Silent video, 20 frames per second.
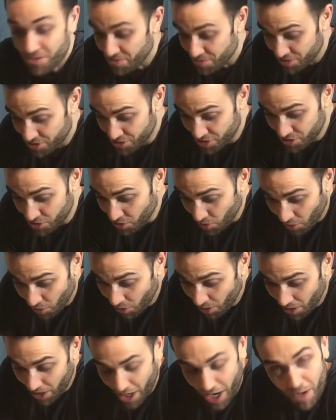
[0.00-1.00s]

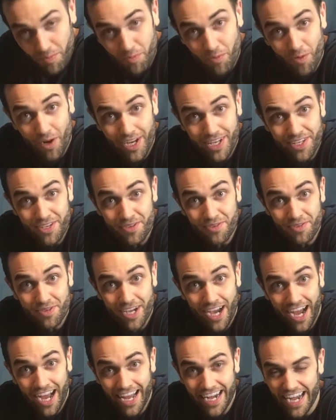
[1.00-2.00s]
score up what you
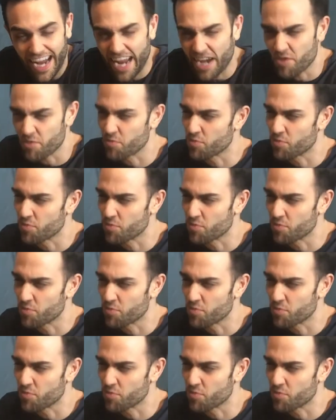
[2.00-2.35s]
got and